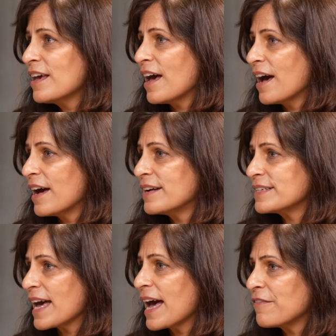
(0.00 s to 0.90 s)
and
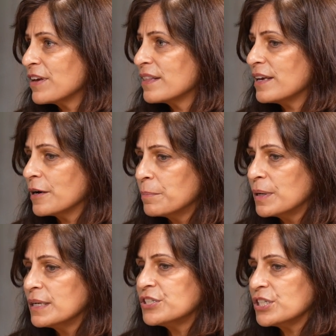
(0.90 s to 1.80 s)
having the
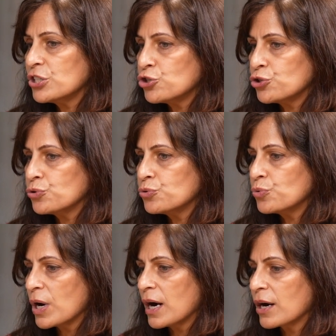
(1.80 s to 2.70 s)
ability
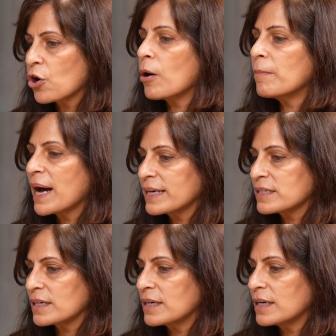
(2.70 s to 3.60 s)
to
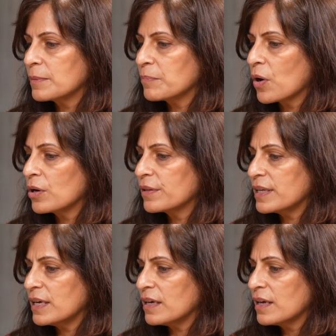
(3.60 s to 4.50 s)
combat all of
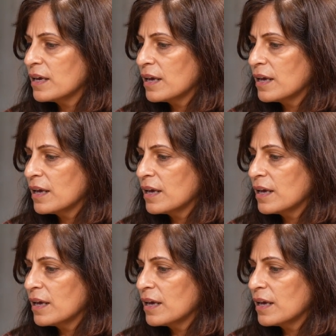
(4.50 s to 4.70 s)
the,